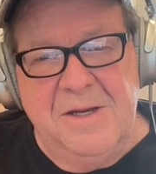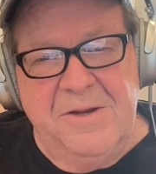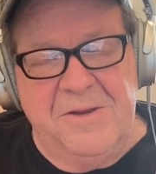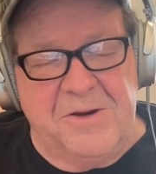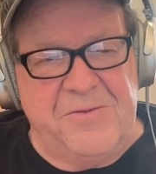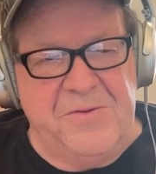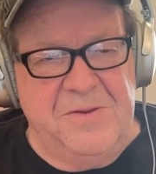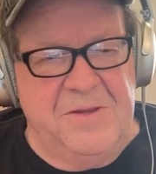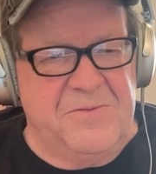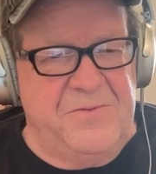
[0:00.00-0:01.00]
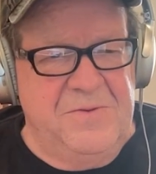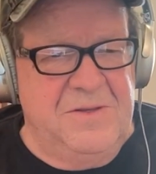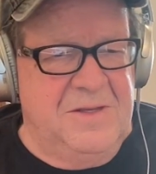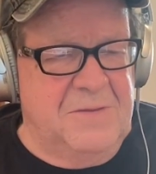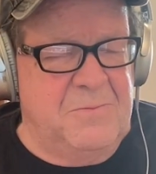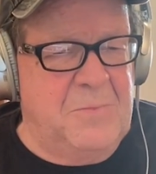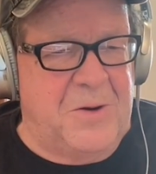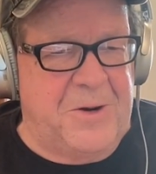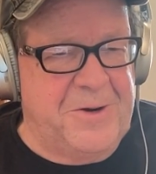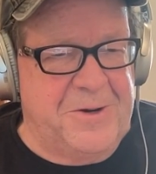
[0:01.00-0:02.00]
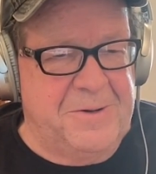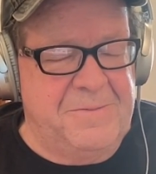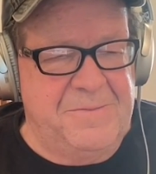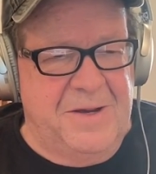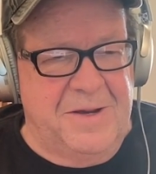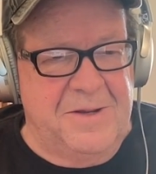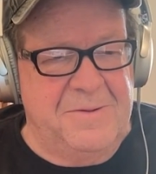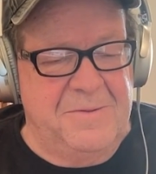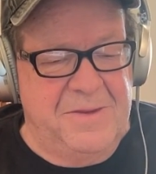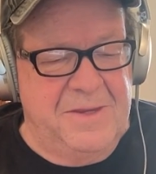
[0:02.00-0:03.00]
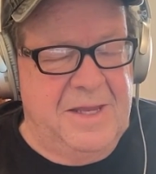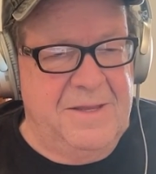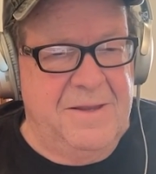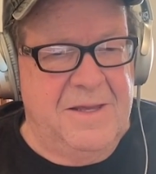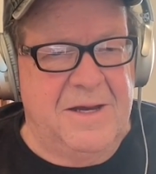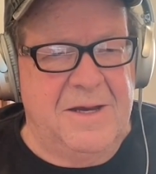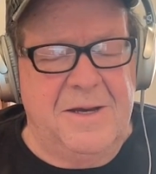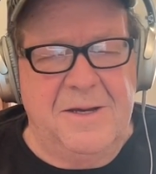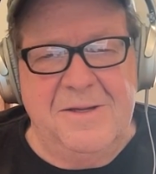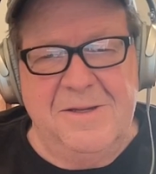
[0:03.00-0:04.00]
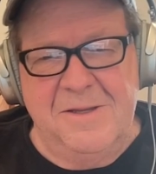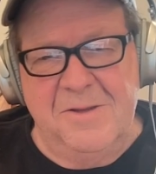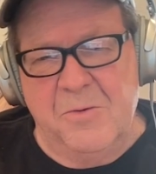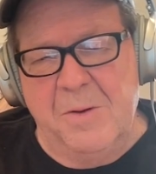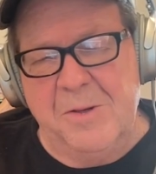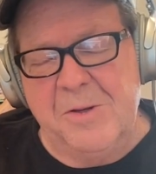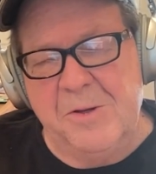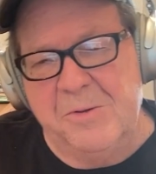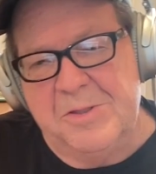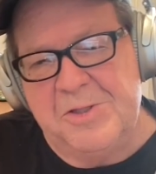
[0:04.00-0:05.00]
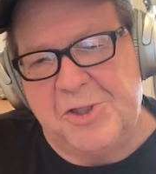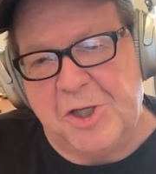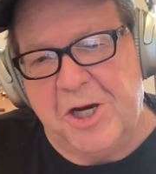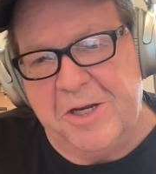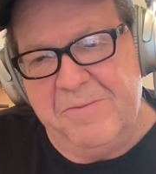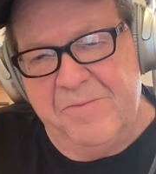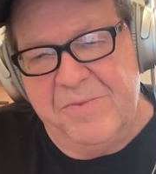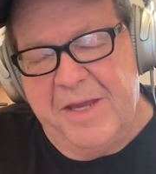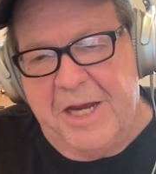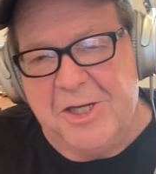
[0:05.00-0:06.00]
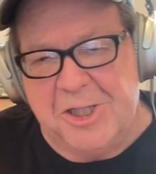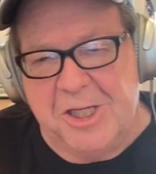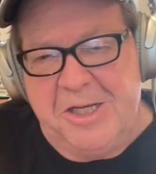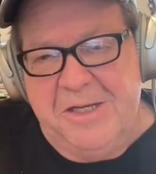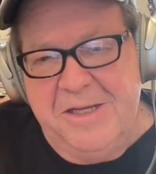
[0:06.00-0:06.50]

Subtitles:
the martyr, the woman who was shot, actually,